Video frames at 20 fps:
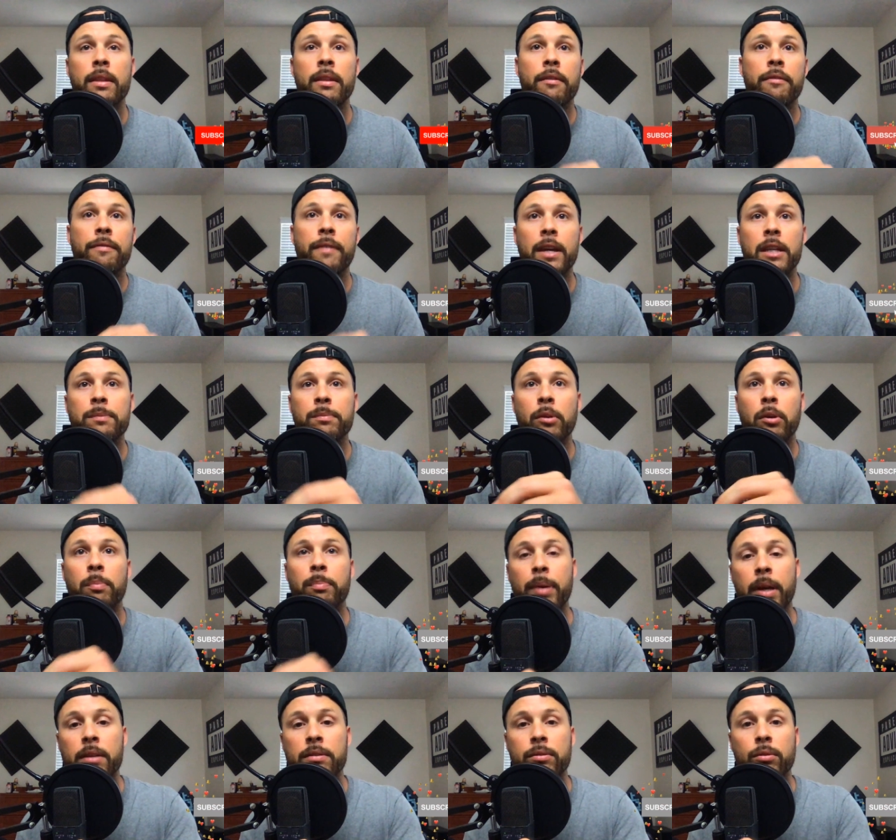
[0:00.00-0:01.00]
the Facebook
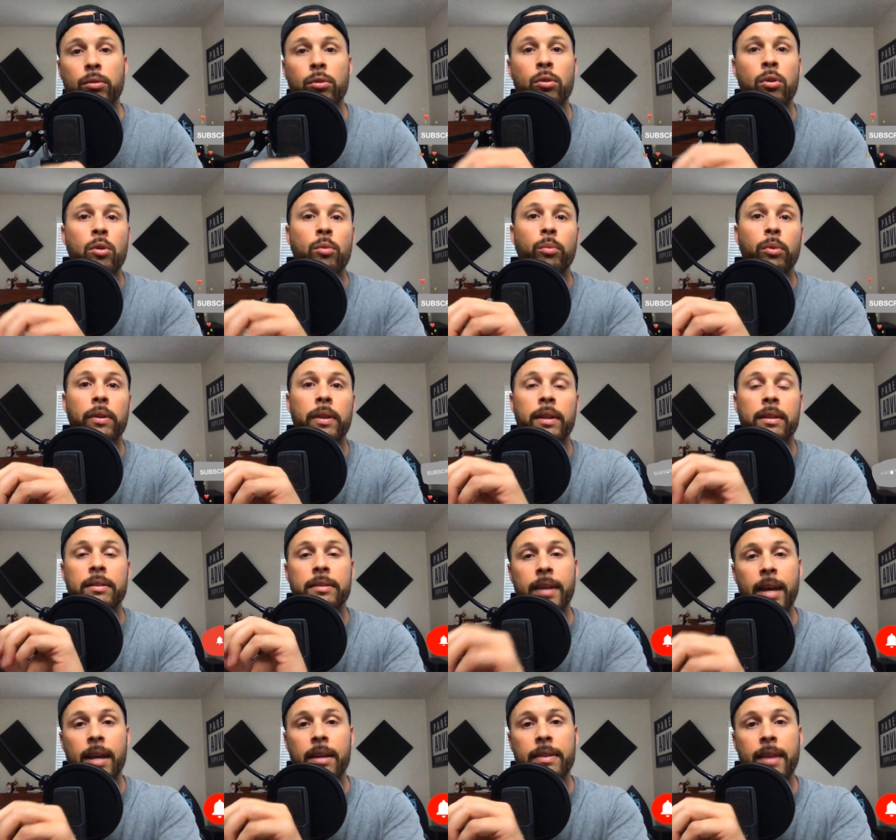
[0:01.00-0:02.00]
Pixel will then
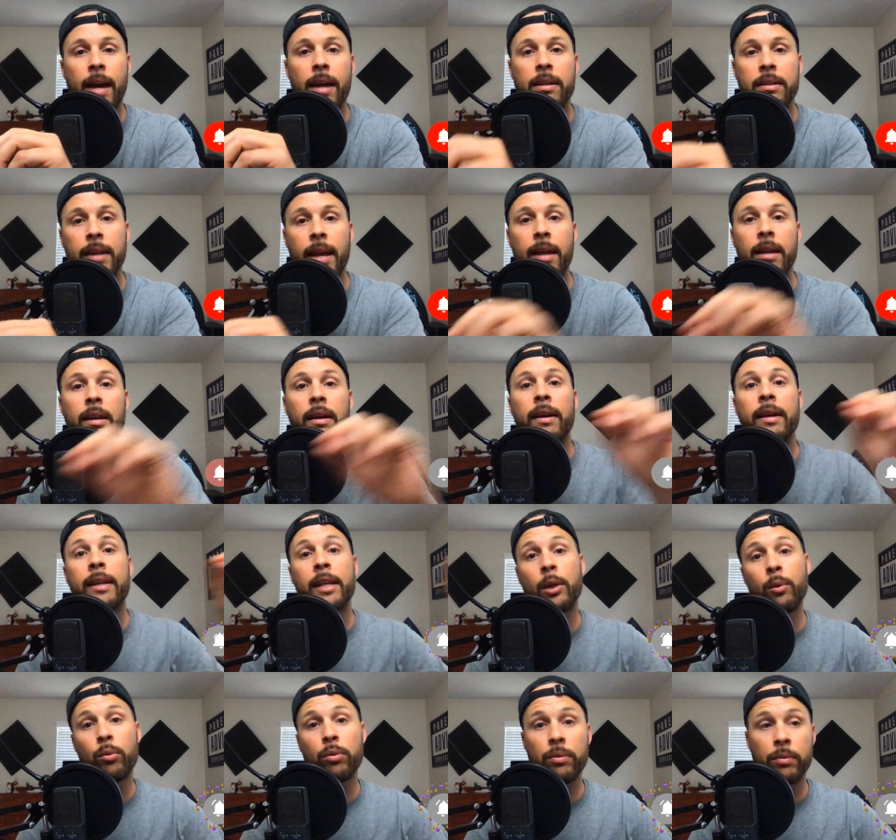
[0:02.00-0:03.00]
take that data and
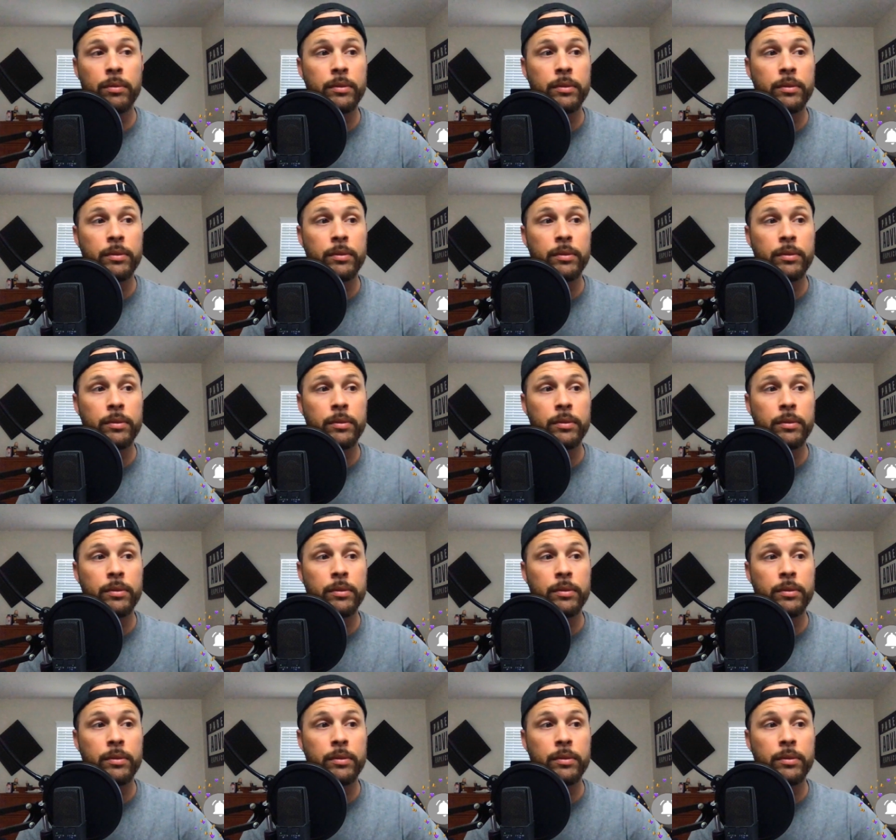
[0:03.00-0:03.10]
it will